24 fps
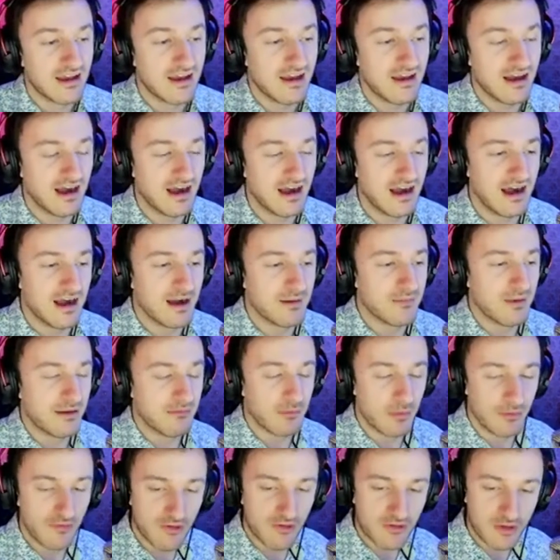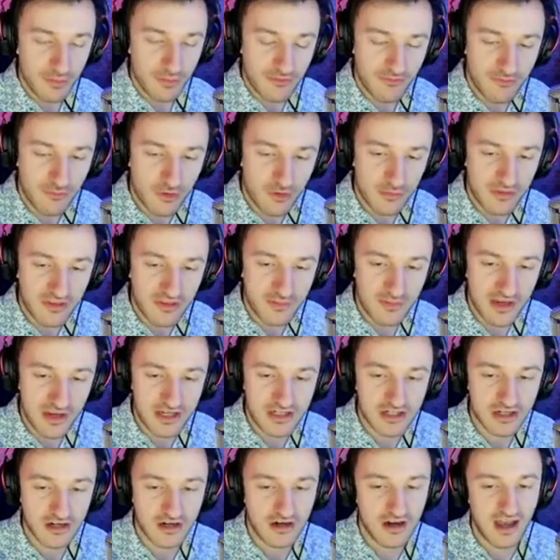I'm a vocal performance
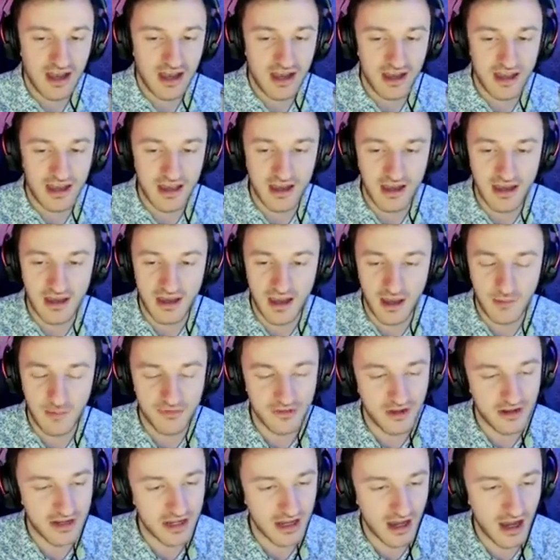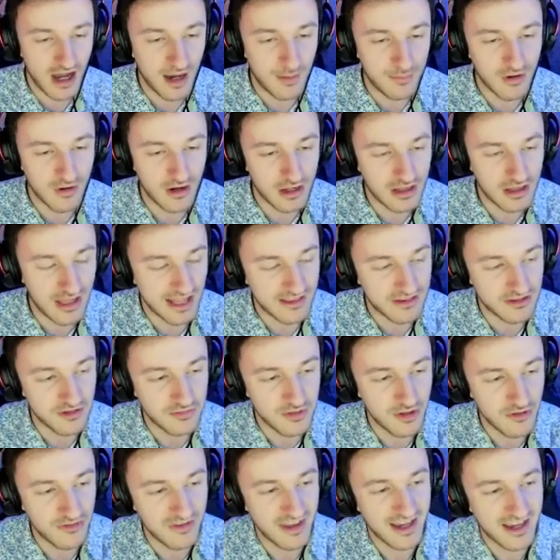major. I'm studying opera, classical
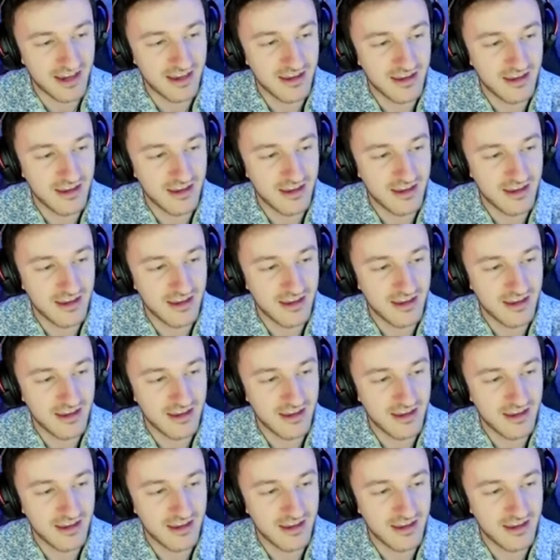music.